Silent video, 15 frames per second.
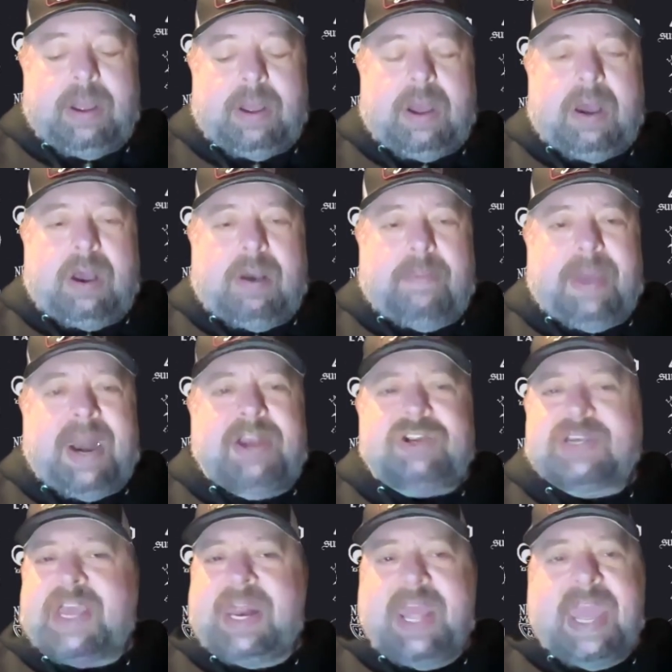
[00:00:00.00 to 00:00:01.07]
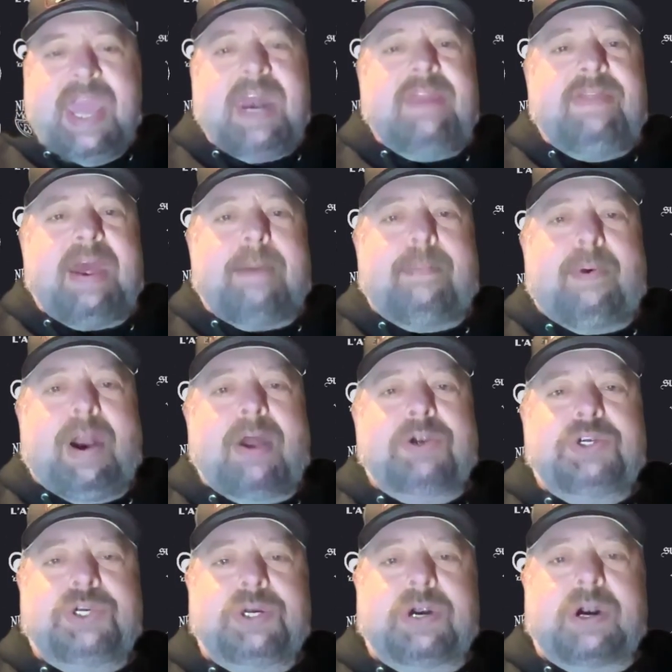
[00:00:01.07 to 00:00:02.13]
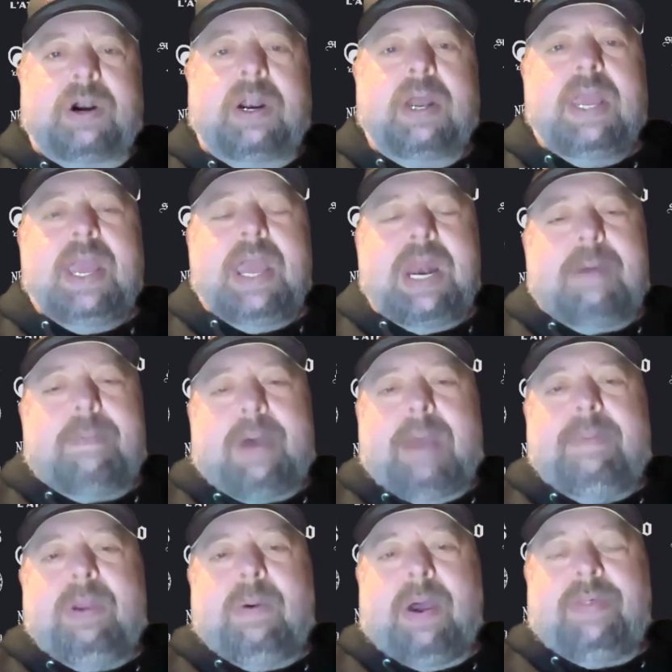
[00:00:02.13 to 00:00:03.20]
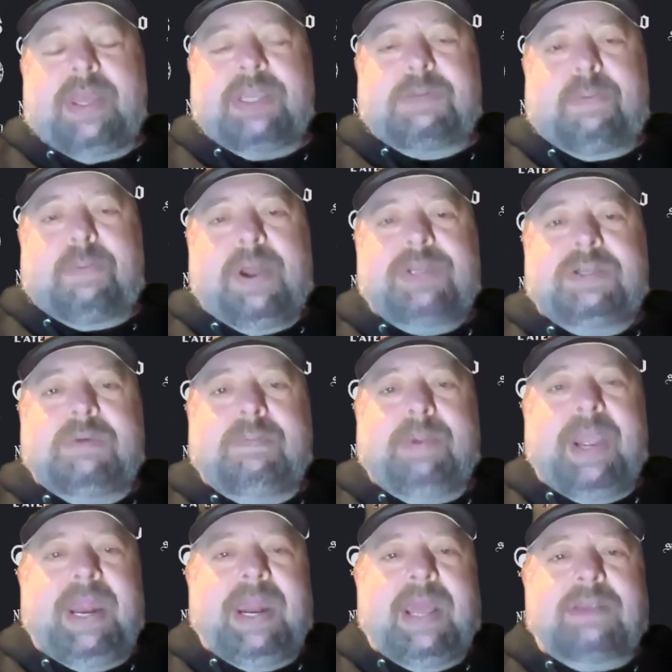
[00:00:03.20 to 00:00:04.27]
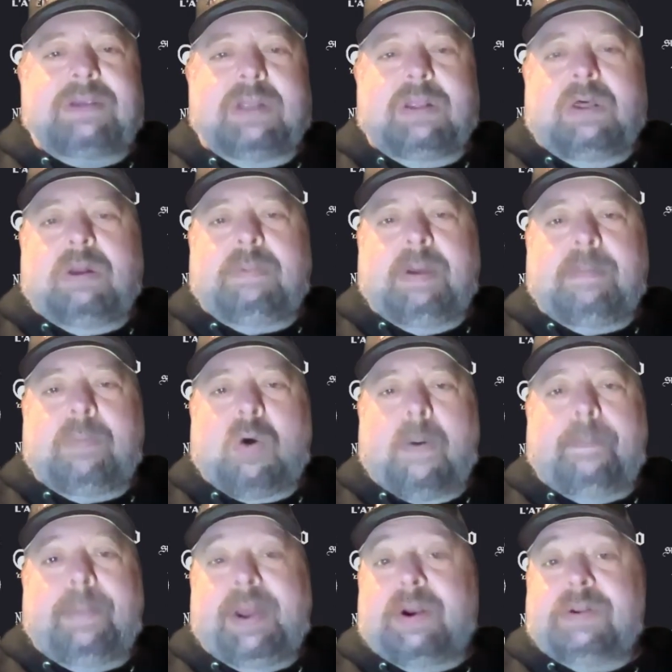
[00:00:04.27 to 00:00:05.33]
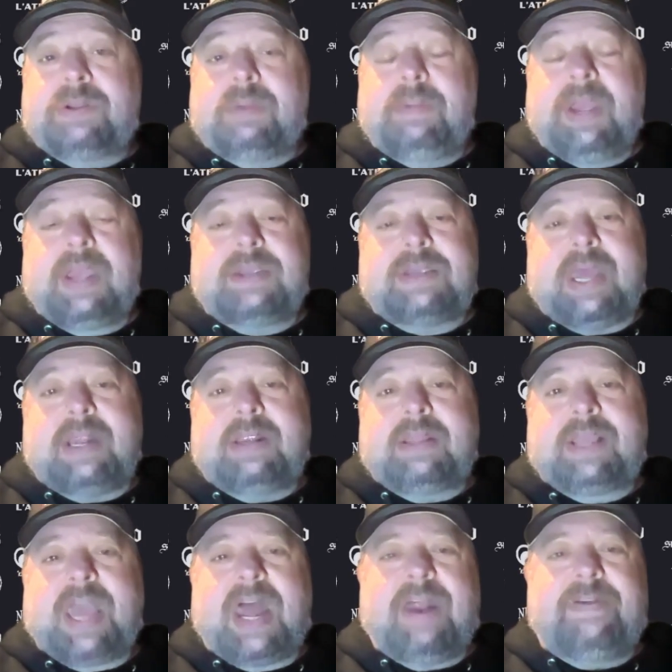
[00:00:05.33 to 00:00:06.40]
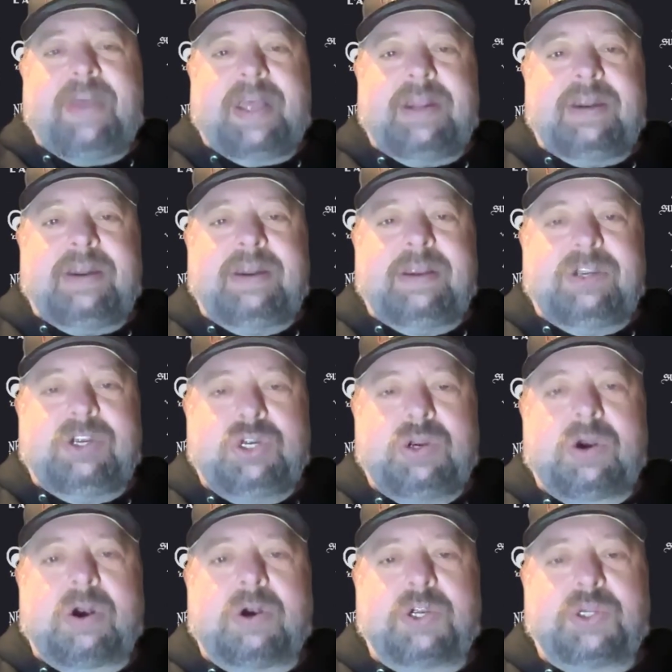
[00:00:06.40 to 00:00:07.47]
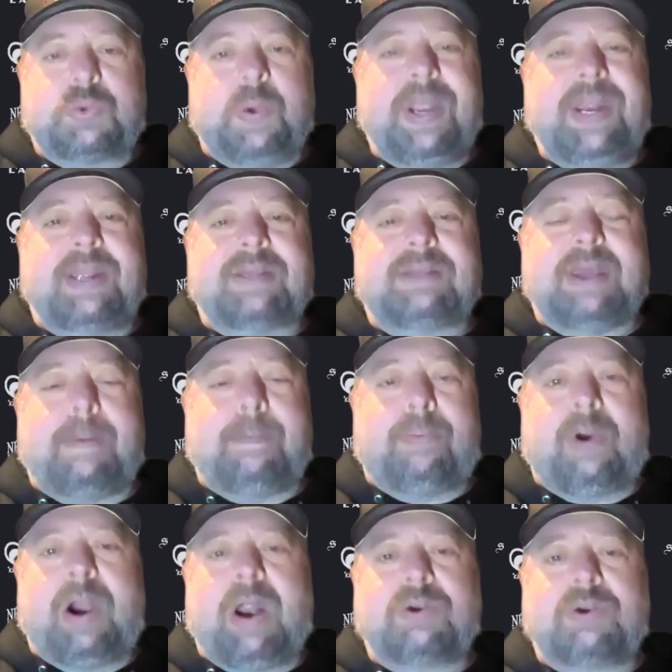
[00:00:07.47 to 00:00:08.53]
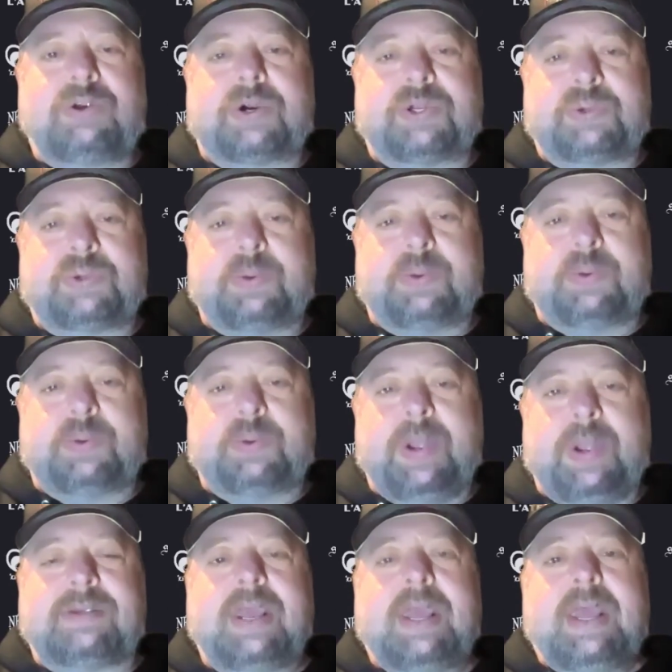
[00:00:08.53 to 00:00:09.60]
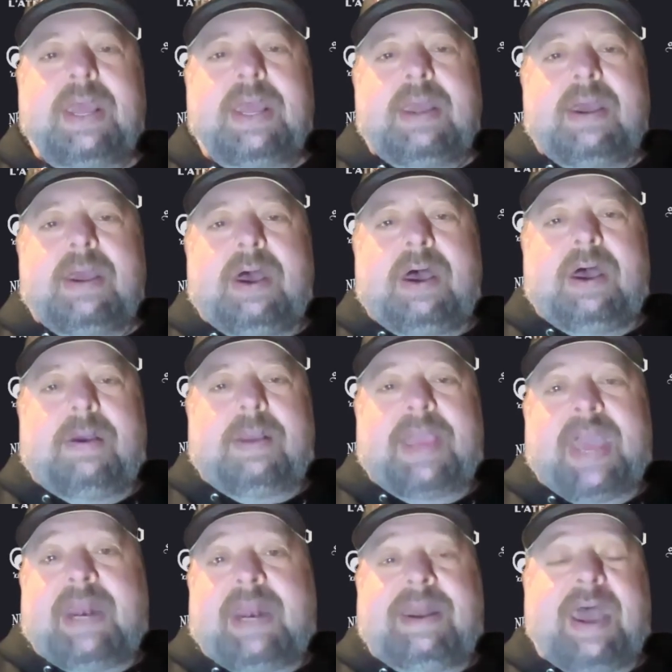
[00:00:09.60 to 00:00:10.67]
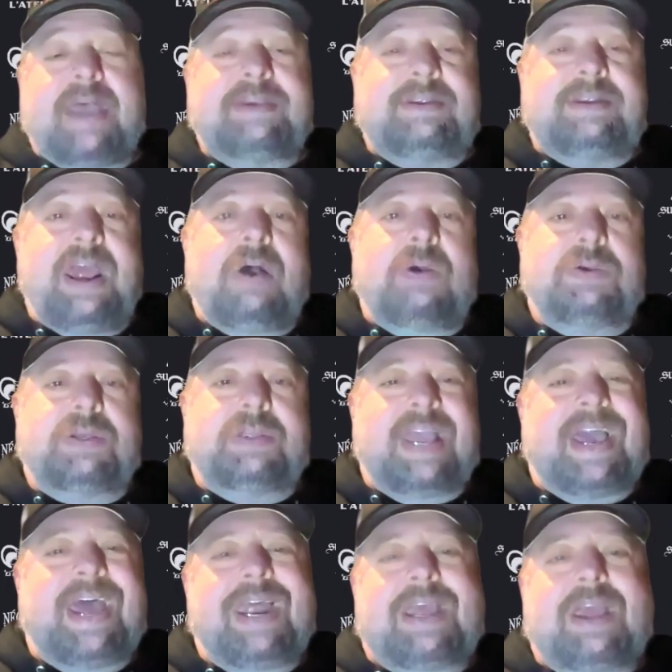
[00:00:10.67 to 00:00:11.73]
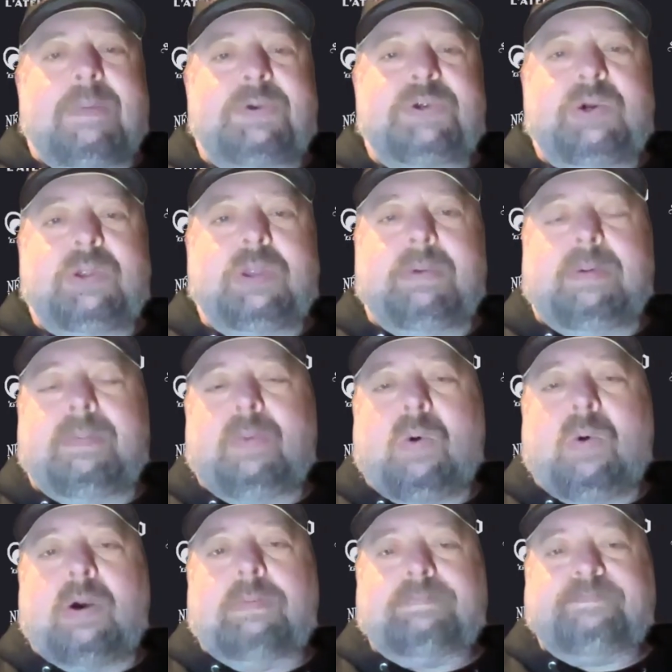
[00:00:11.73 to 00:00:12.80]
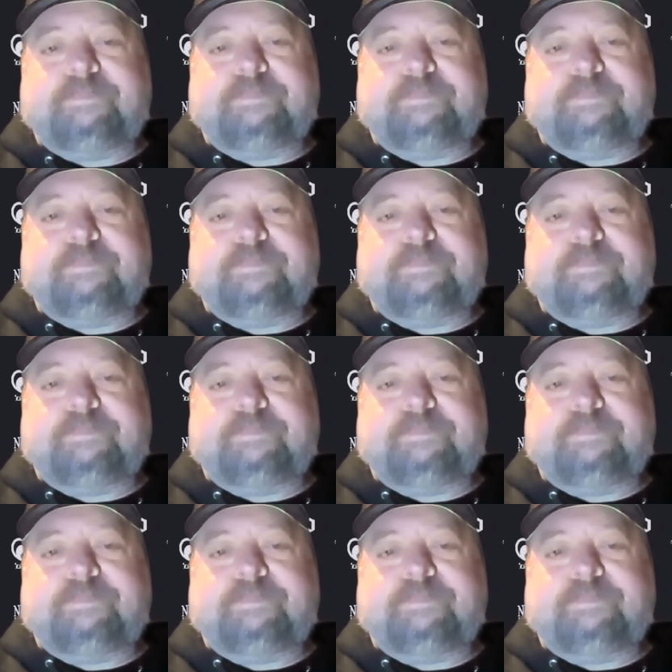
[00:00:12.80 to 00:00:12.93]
And I just get a hint of that brown sugar. And that might be why that espresso bean gets a little bit more bitter to me, because that kind of that sugar sweetness, that brown sugar sweetness, kind of dies down, so that kind of comes through a little bit more.